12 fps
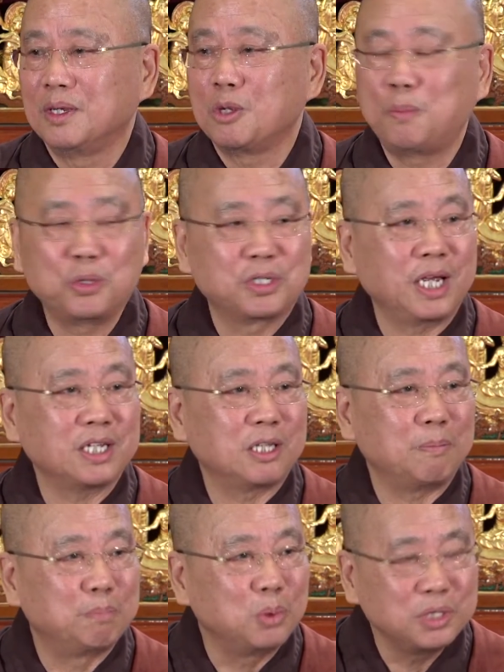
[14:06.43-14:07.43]
You possess
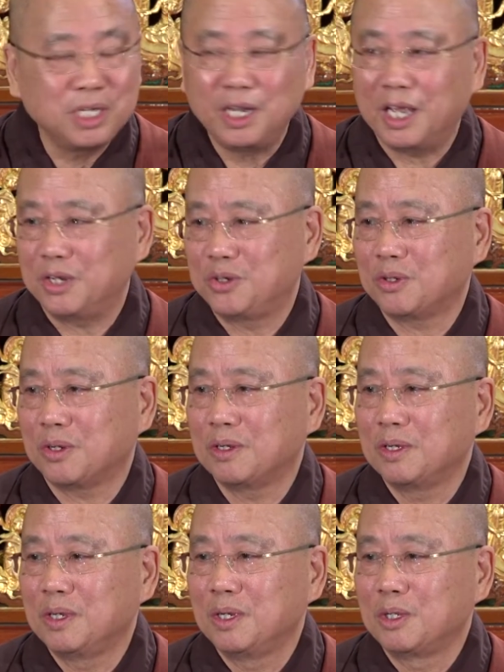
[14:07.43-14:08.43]
that Buddha nature.
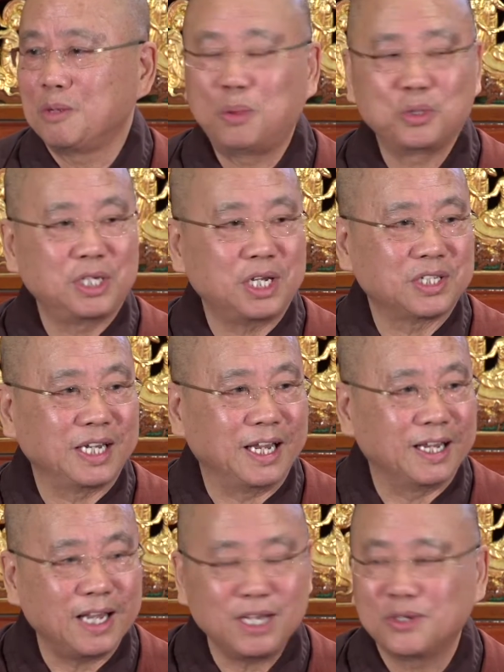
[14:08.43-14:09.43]
You possess that
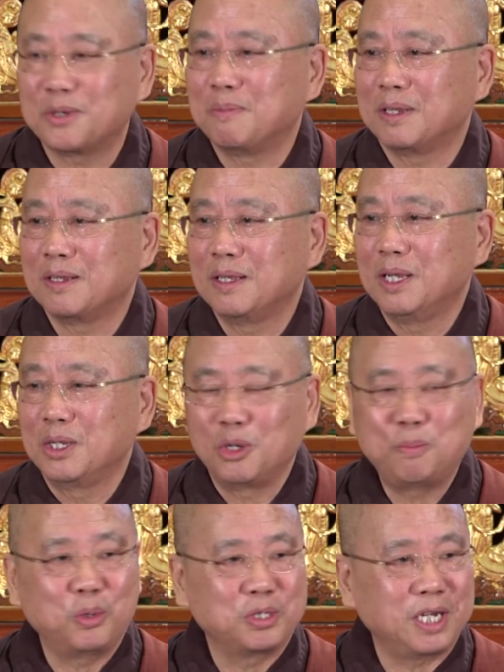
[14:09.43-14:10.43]
enlightenment.
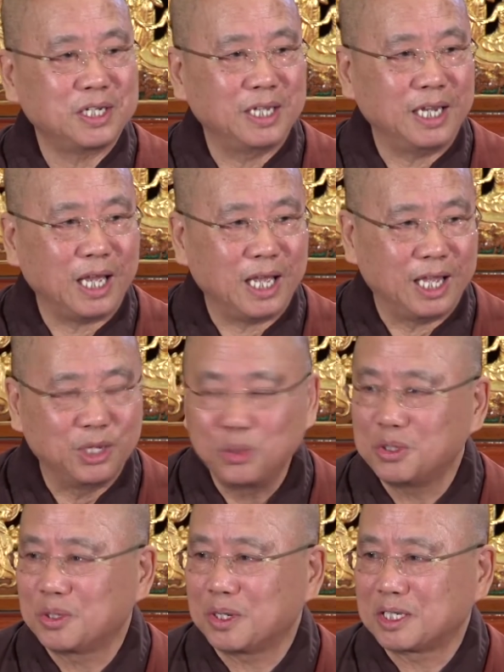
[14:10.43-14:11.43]
You possess that
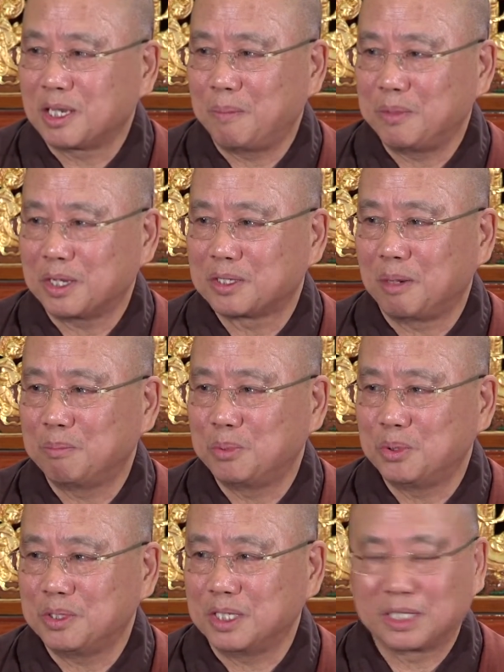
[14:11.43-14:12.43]
anuttara samya
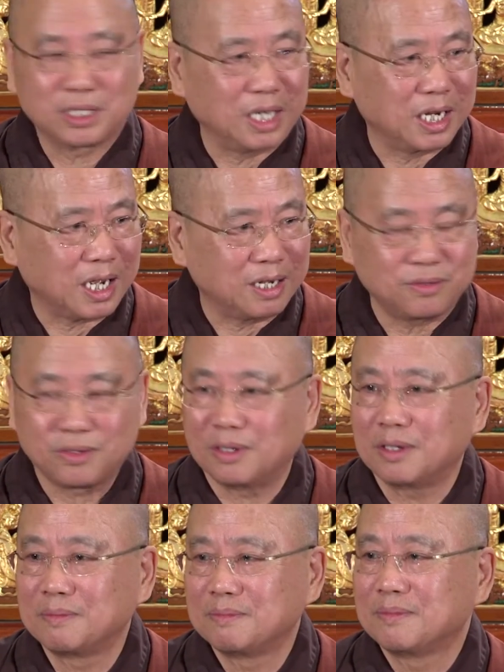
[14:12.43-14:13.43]
sambuddhi, the
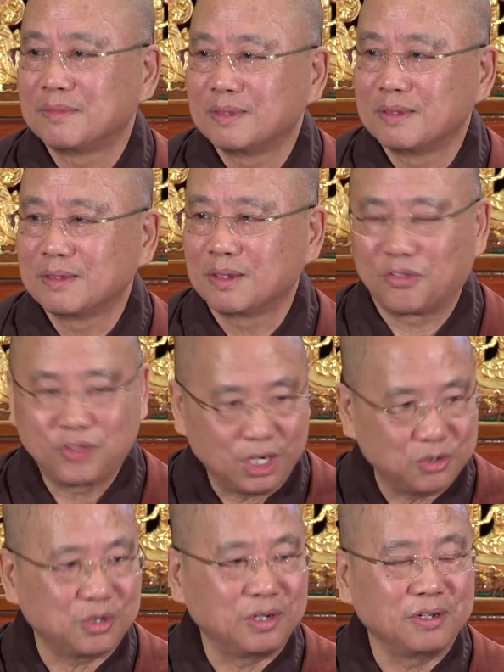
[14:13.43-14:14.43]
Tathagata, the
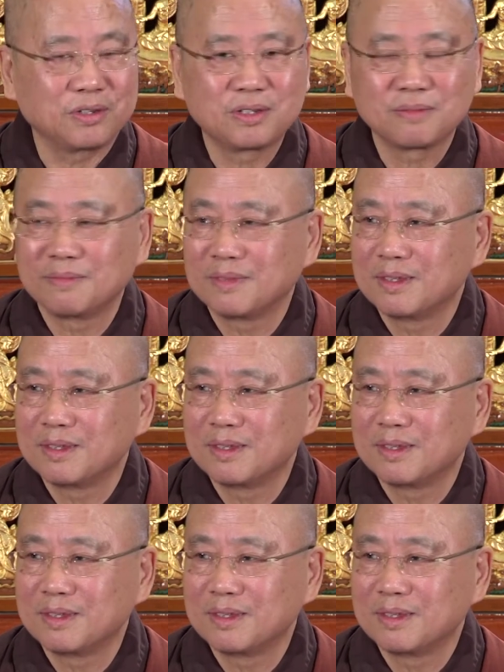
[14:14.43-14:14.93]
suchness,